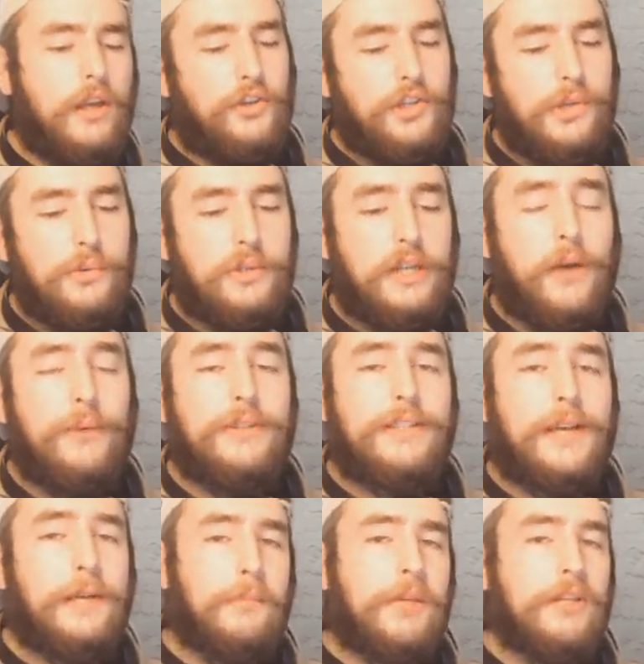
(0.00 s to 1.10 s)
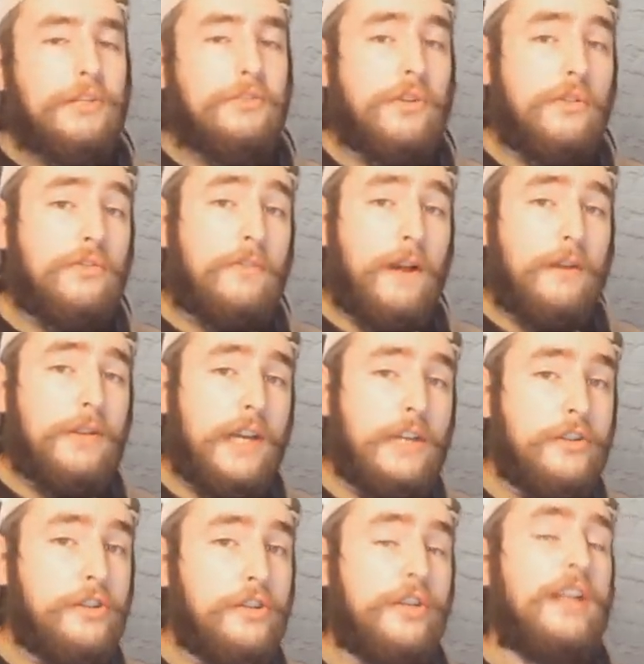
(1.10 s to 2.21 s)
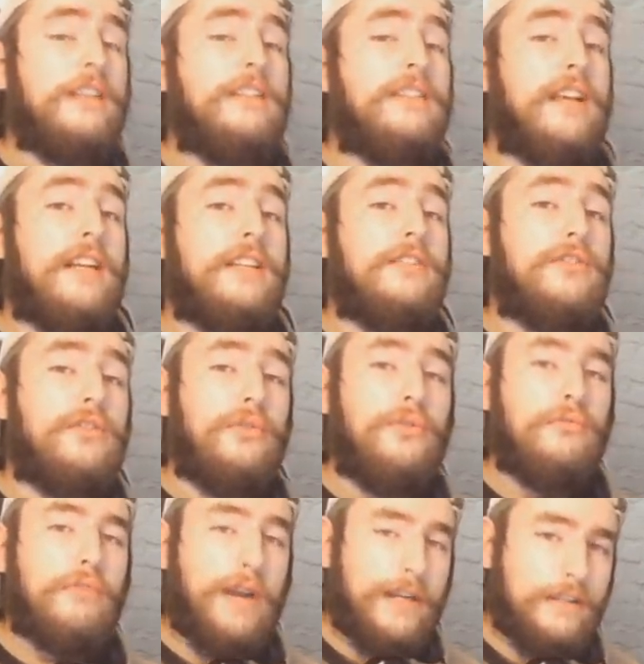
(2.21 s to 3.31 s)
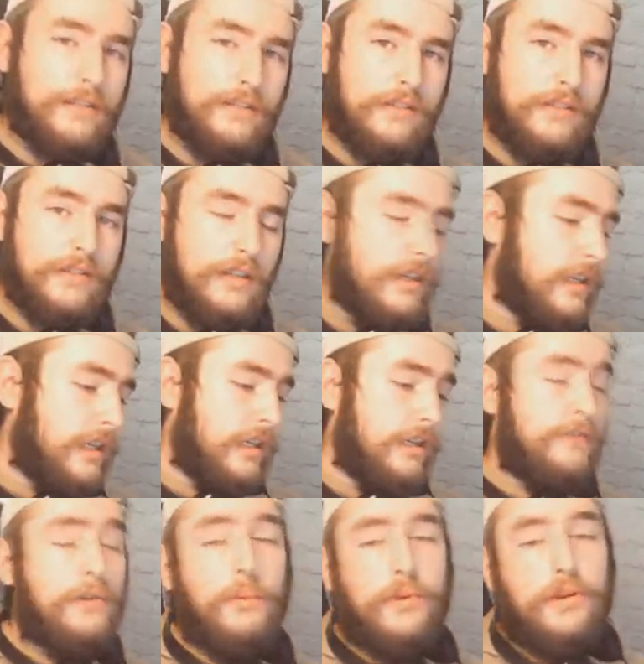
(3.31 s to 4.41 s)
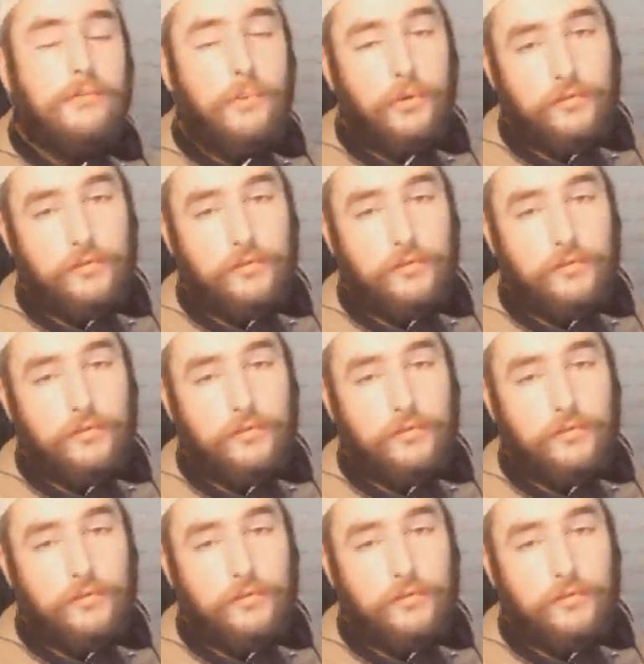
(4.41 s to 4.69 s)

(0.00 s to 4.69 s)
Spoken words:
you would go and take pictures of Foundation and sell it to the raiders. If you wanted more